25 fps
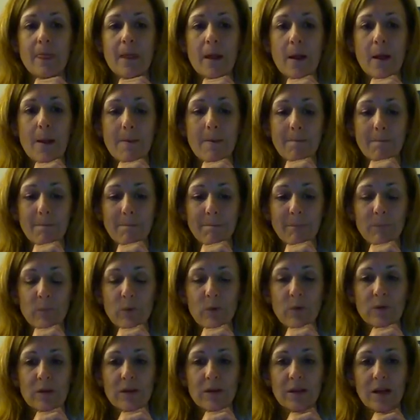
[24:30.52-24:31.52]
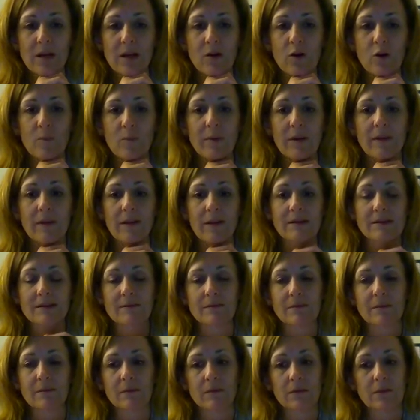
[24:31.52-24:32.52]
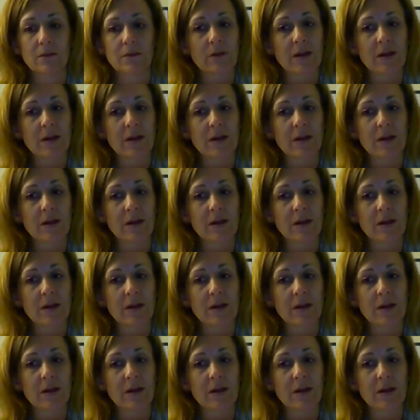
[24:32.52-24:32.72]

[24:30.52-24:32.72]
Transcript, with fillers: um, we really are hoping that you